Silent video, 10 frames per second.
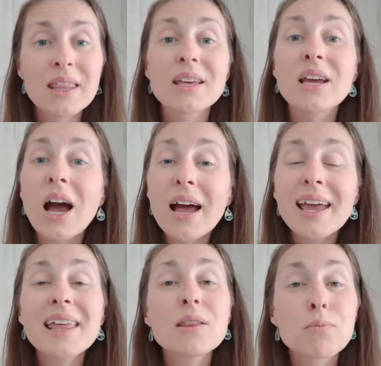The gut
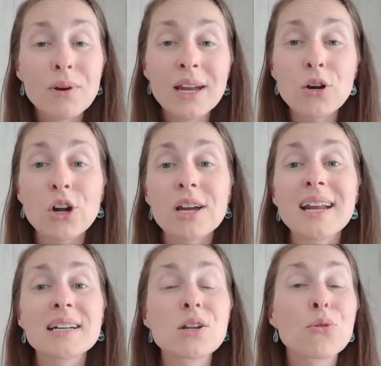and the brain are
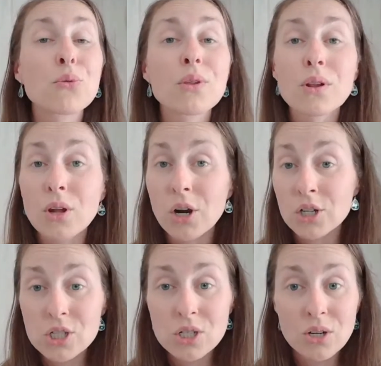connected through the
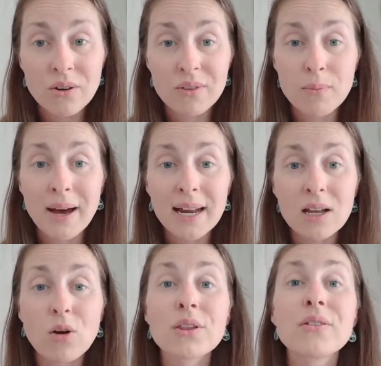largest nerve in the body
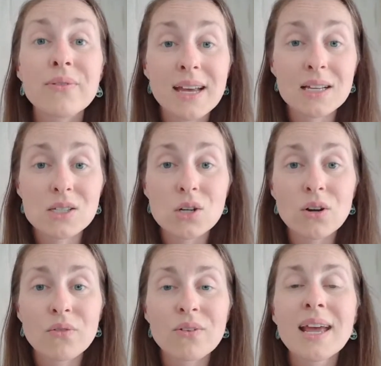called the vagus
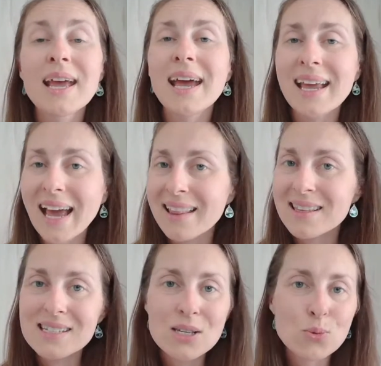nerve. Again,
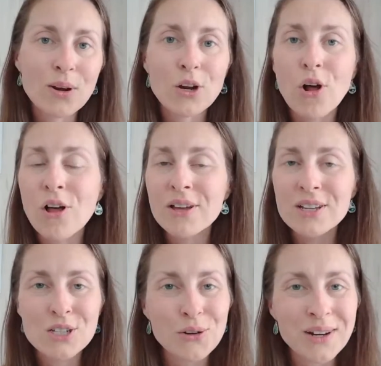this is where it all
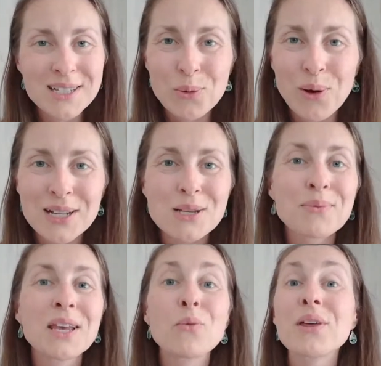integrates
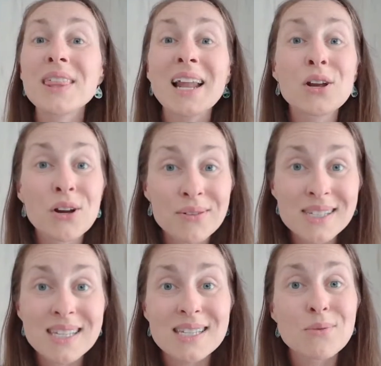quantumly with that nervous
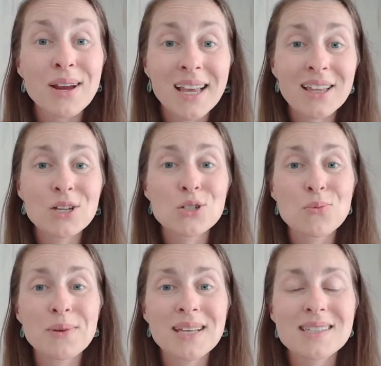system regulation
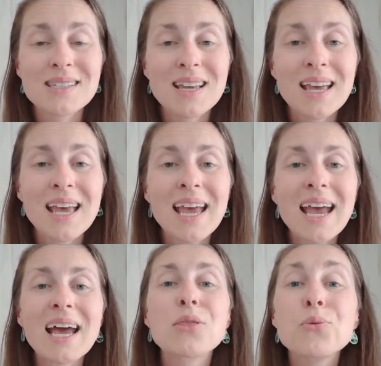piece.
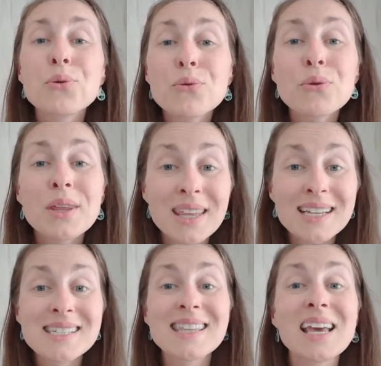And through
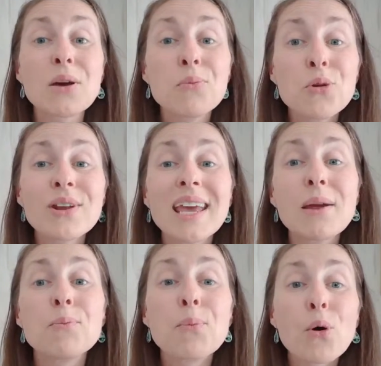this, they
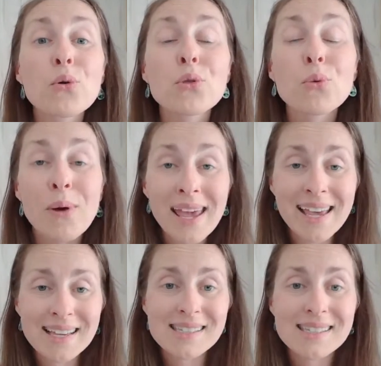communicate both
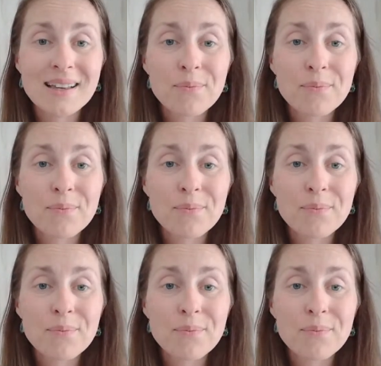ways.